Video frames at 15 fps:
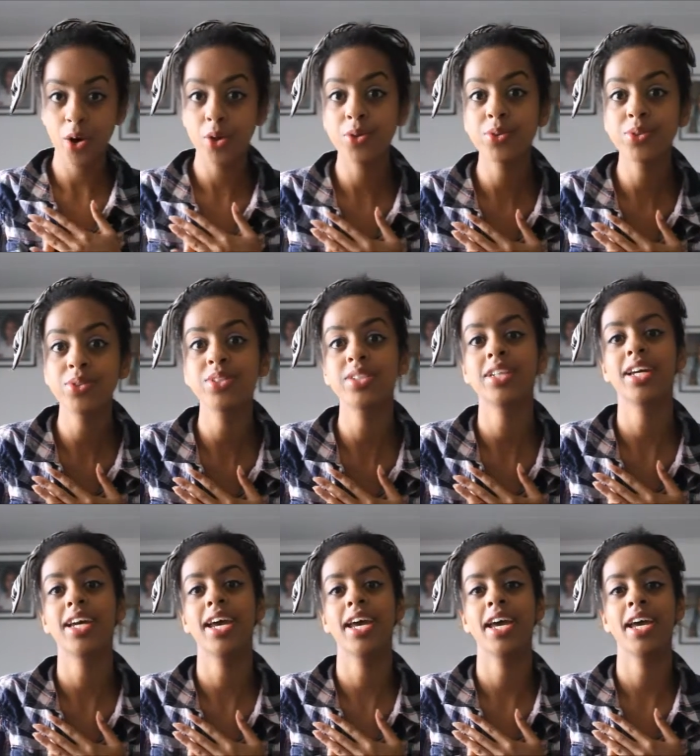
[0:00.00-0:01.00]
own
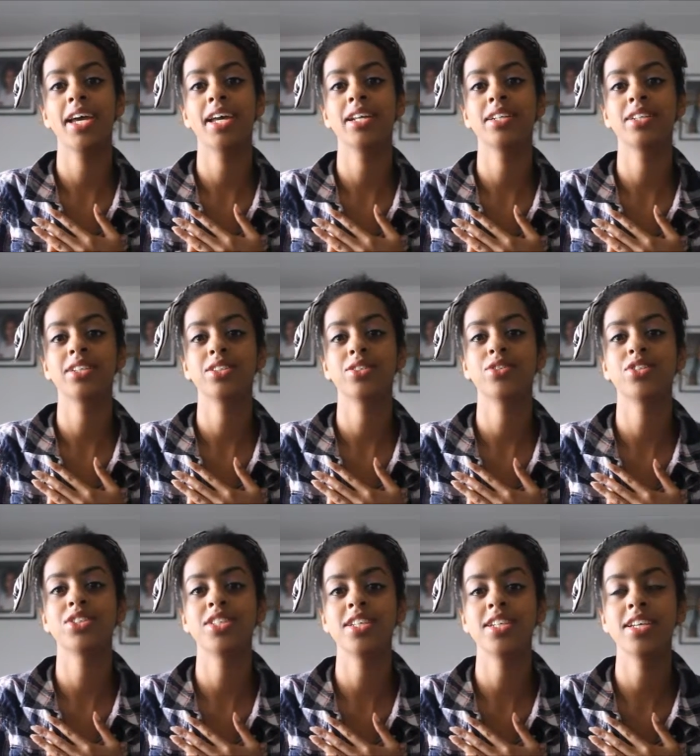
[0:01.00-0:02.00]
and to
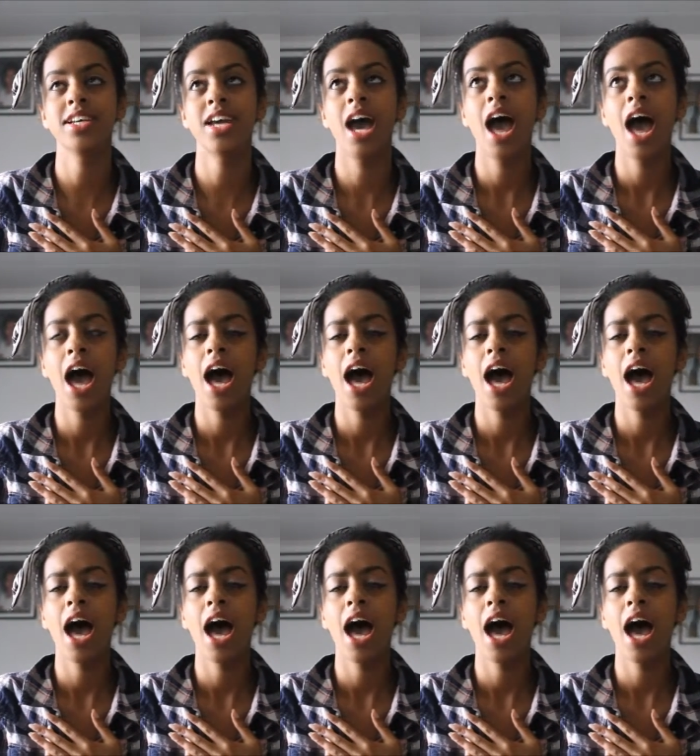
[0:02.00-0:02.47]
see